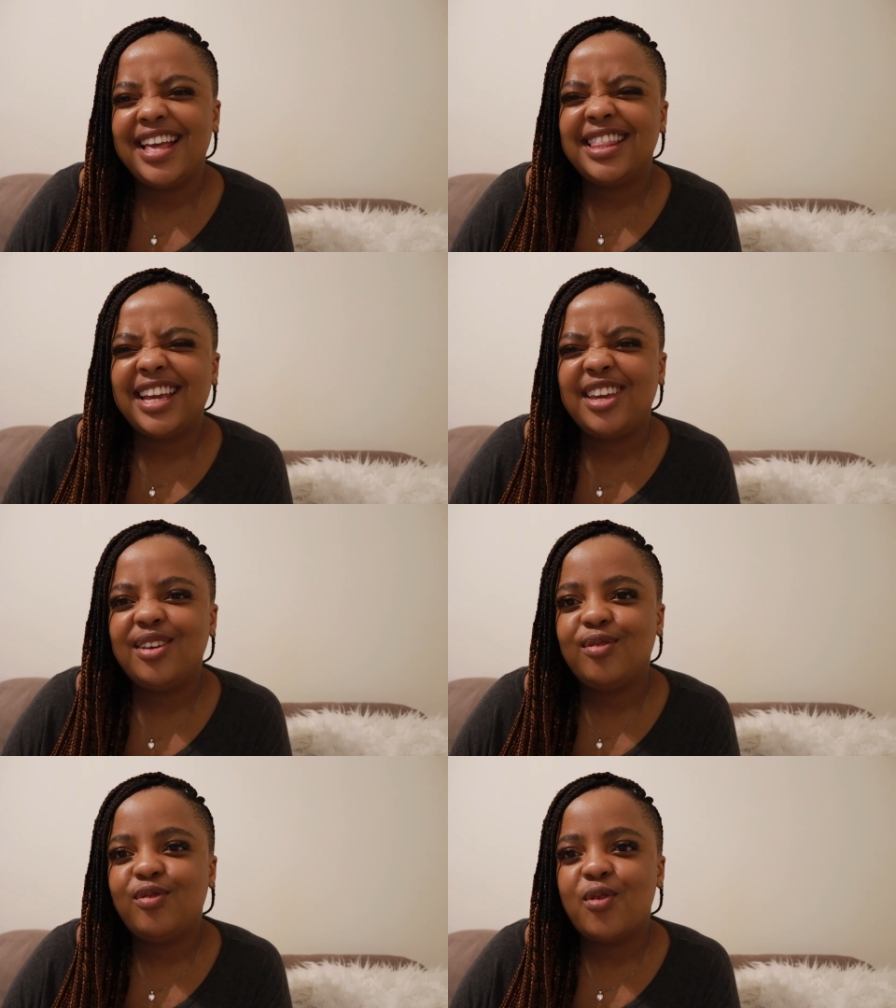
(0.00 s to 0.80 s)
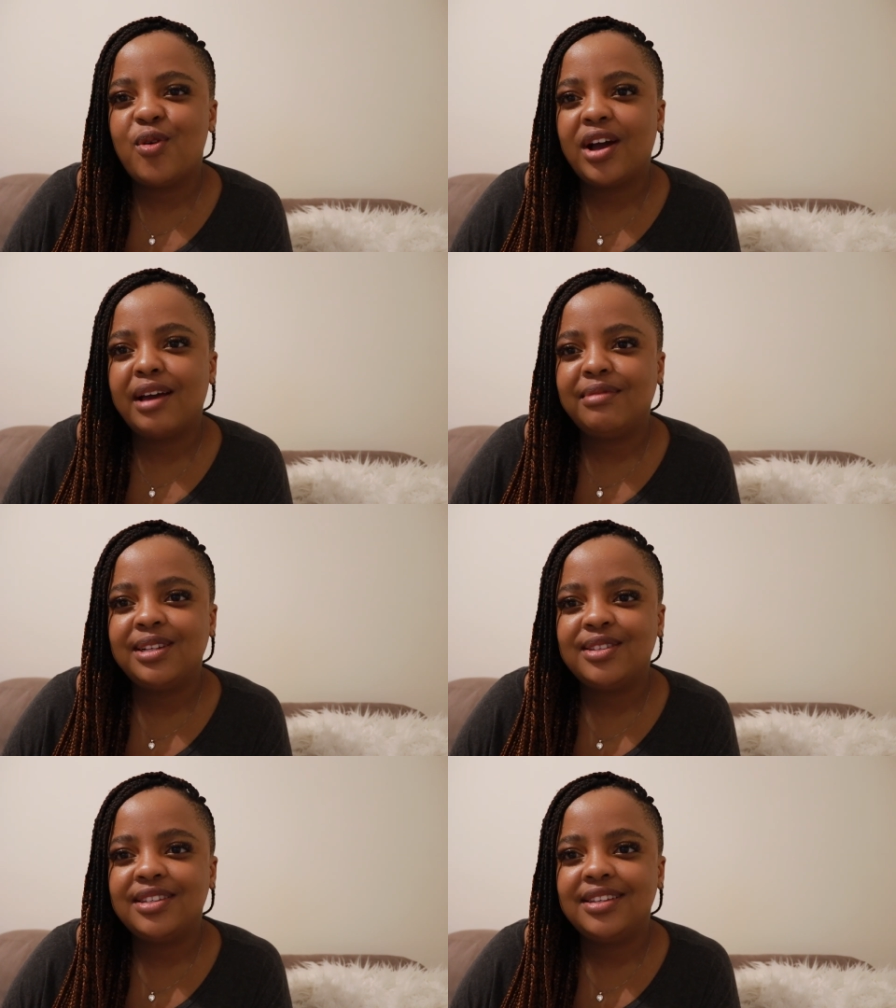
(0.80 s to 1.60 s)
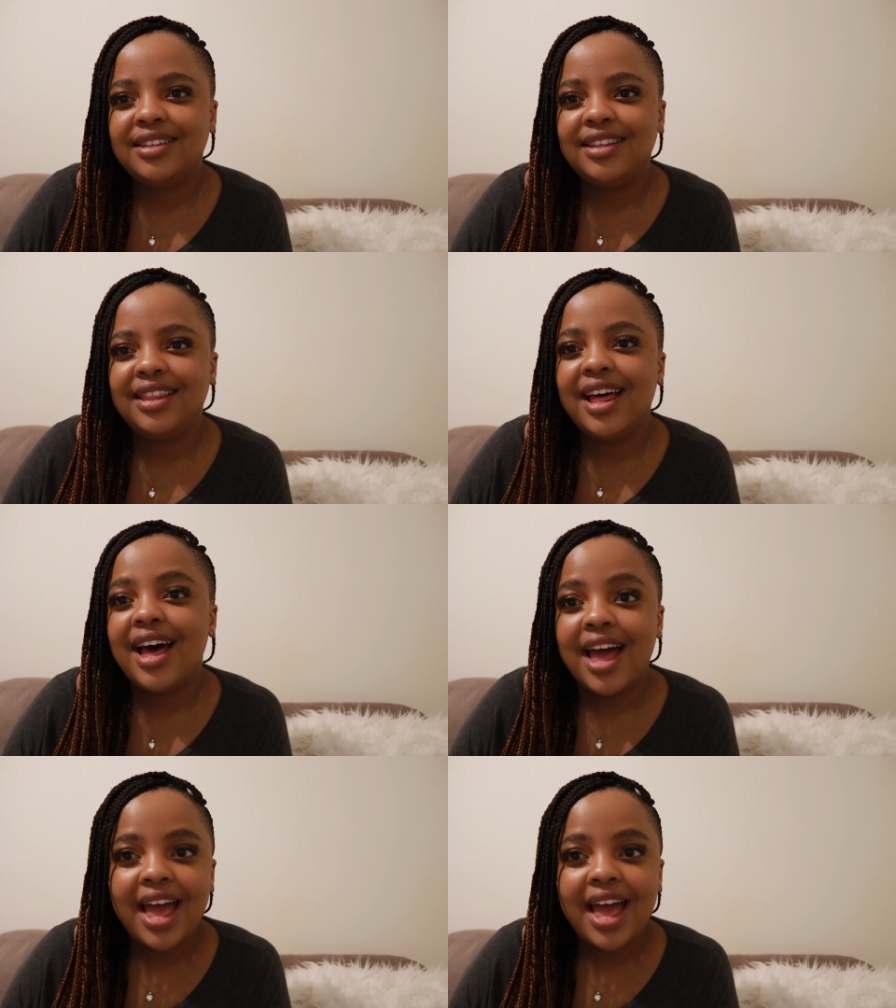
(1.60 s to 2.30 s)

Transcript: Thank you for coming to the